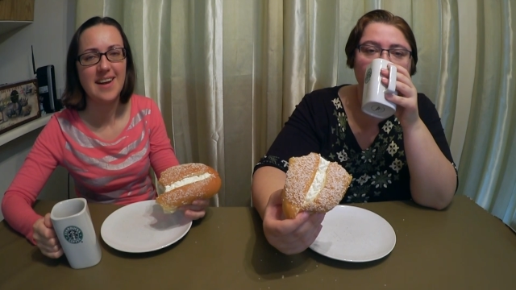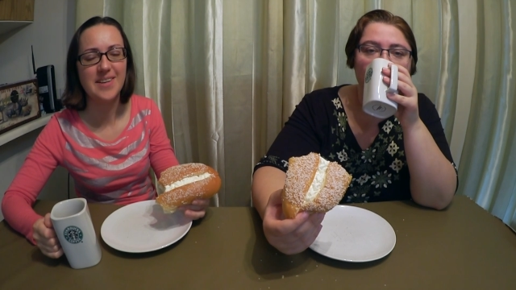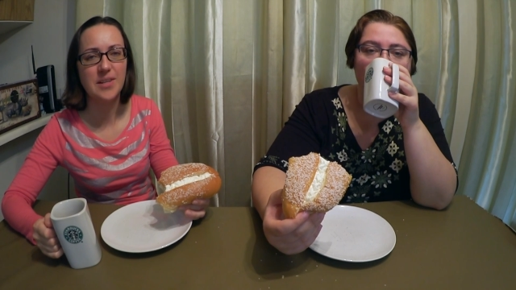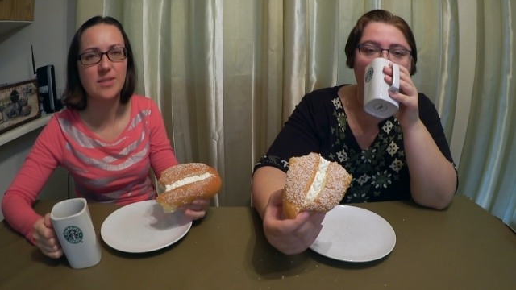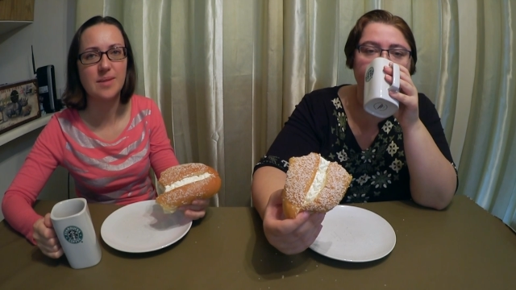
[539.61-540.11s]

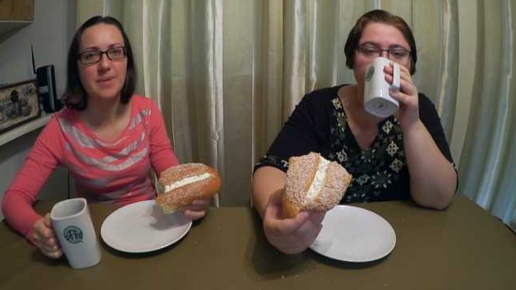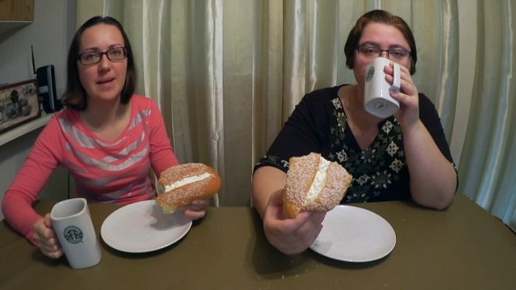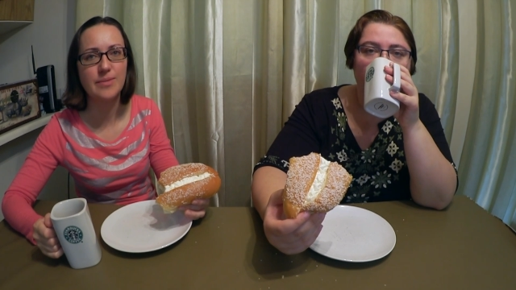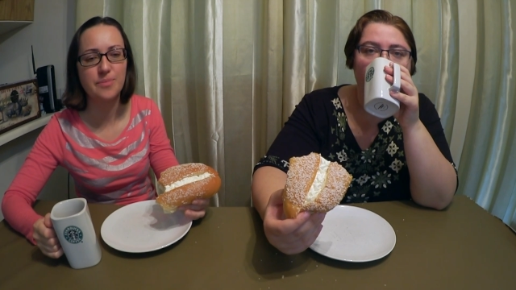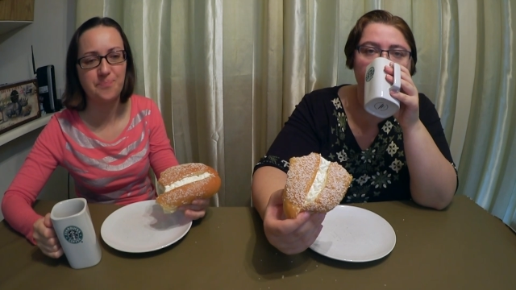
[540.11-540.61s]
Speaker 1: And you know,
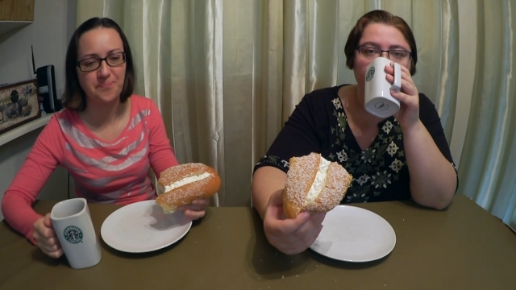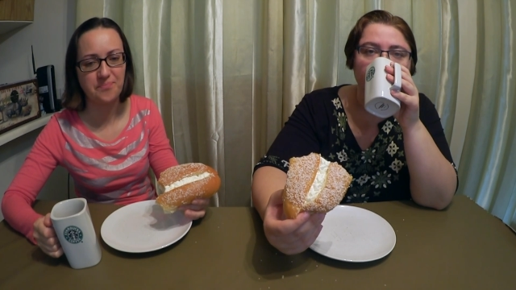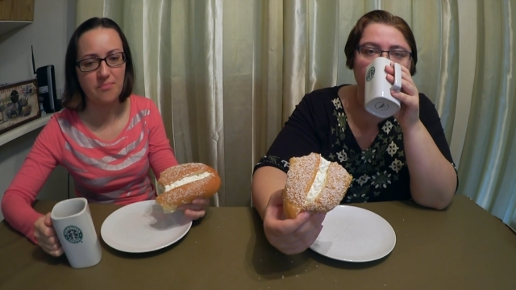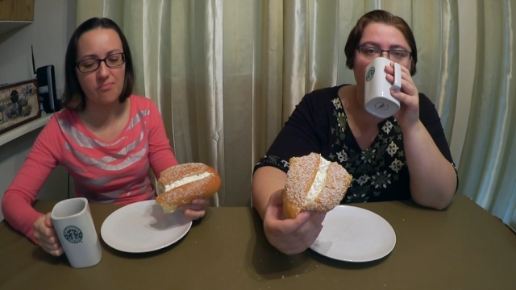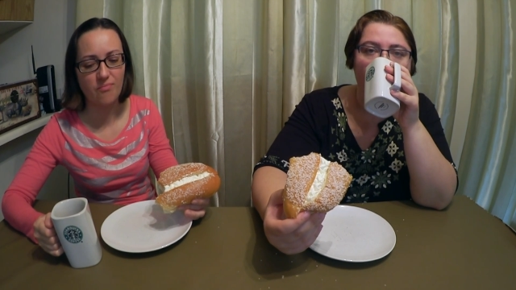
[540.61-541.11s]
sometimes,
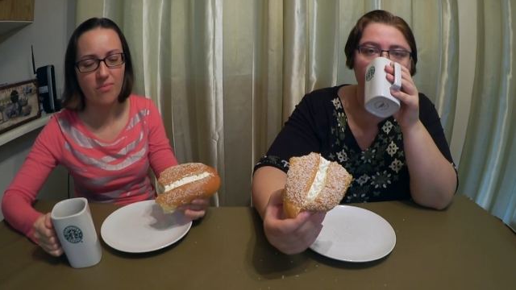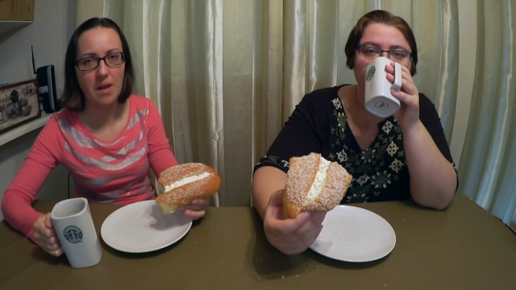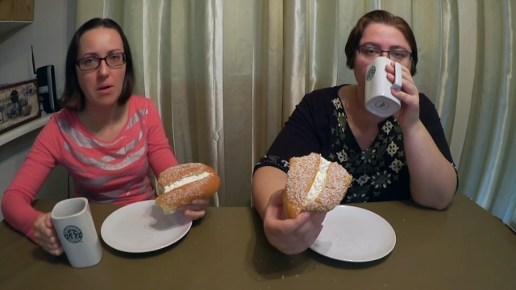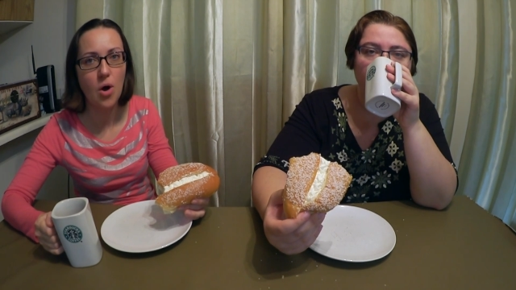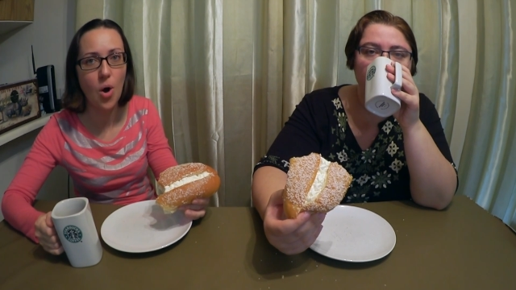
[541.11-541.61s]

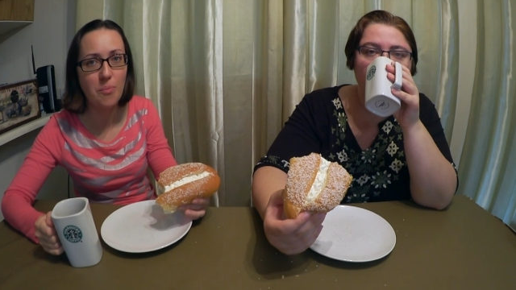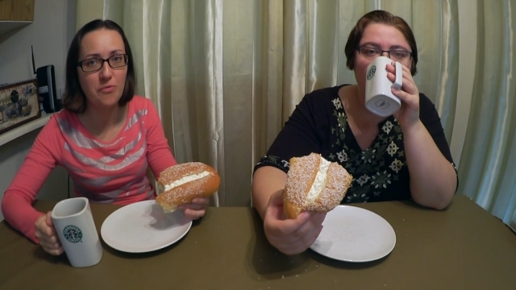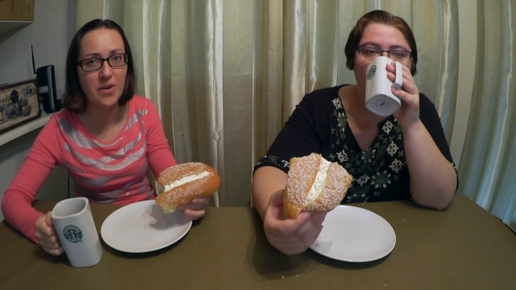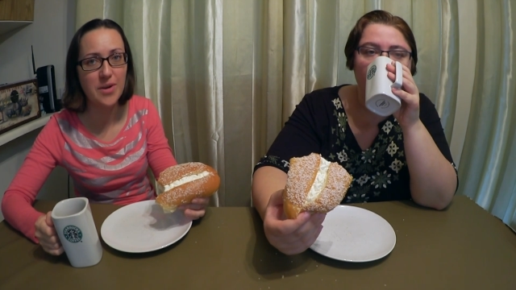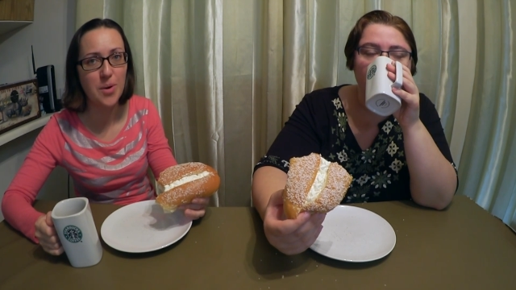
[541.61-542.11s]

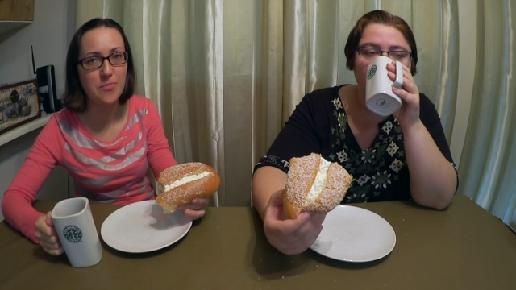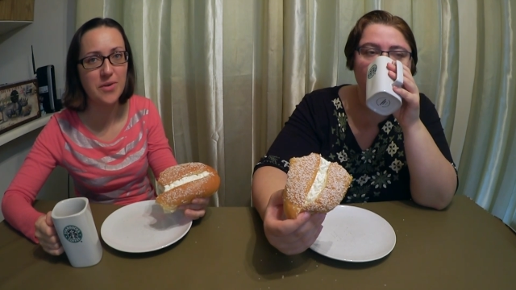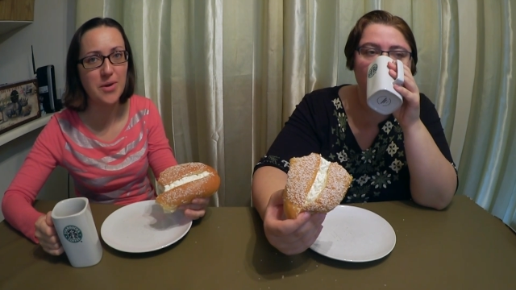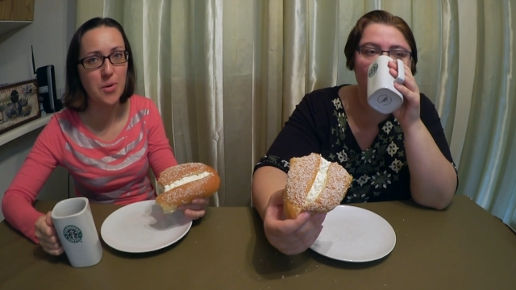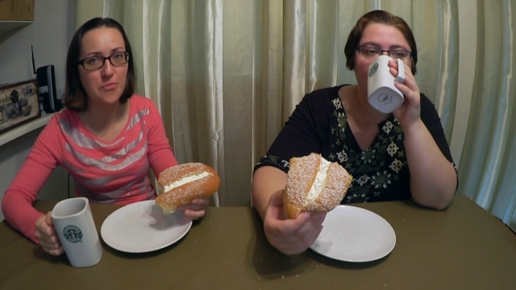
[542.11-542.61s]
hopefully,
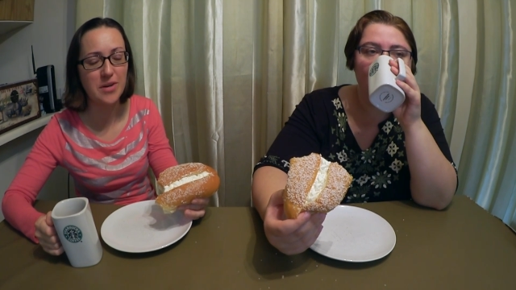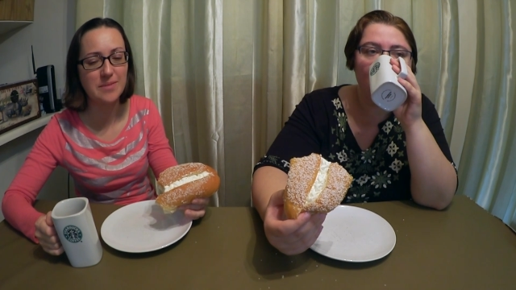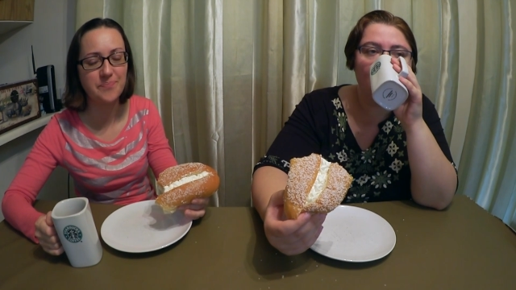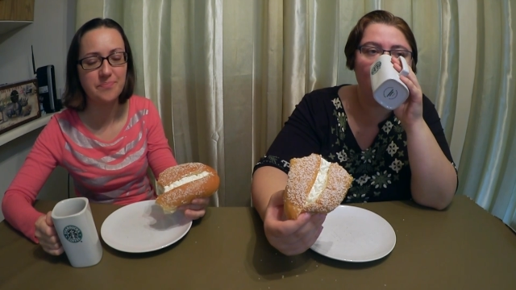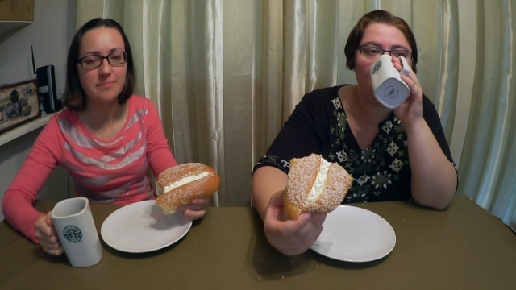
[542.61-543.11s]

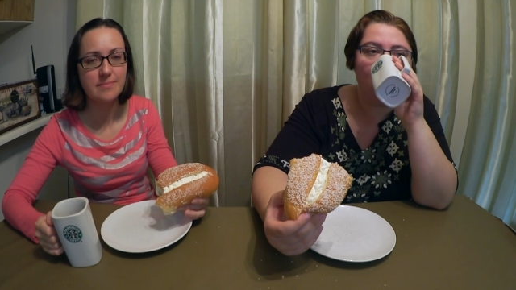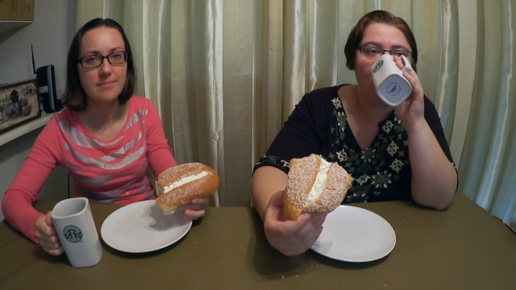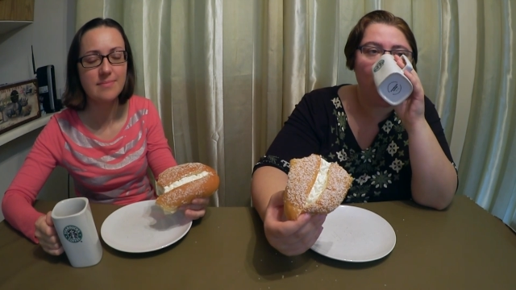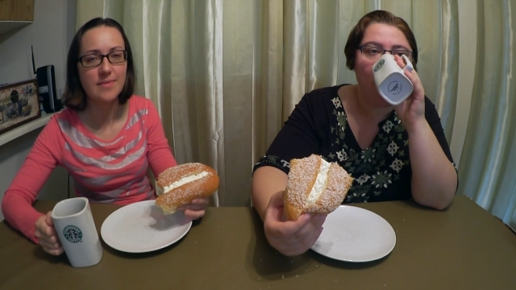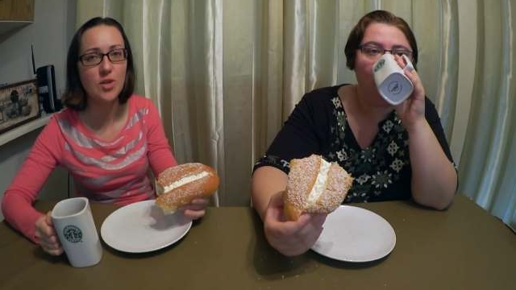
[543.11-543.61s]

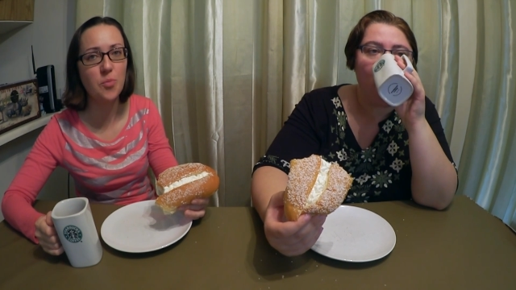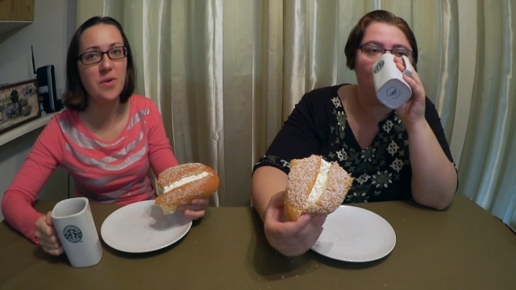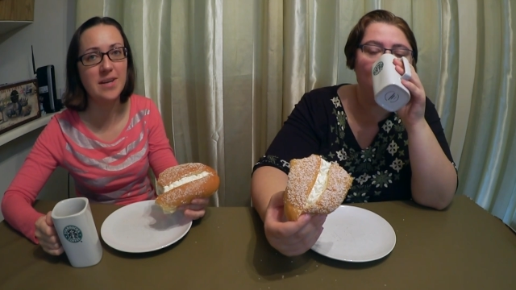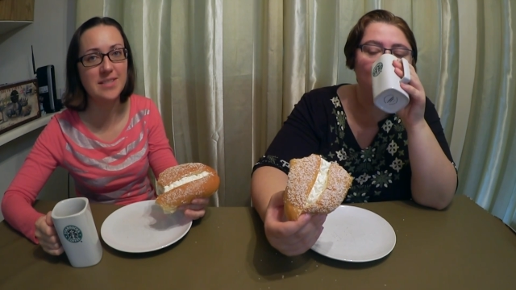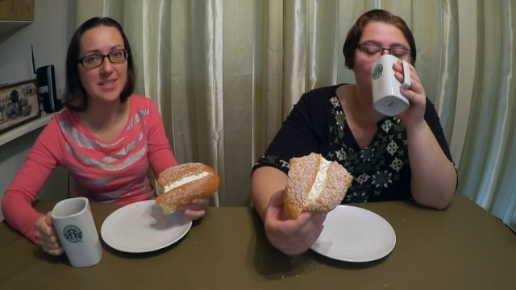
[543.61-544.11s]
your
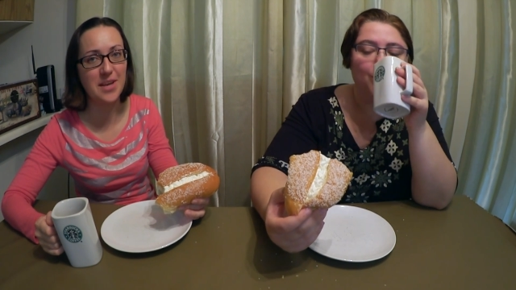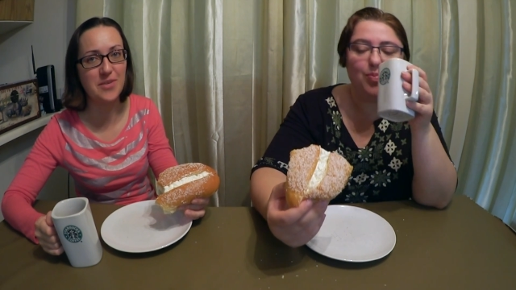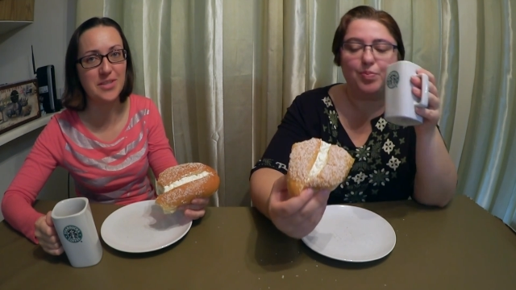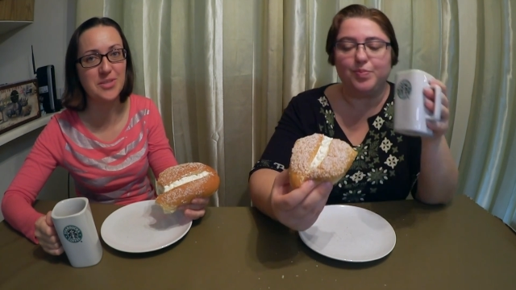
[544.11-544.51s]
parents gave you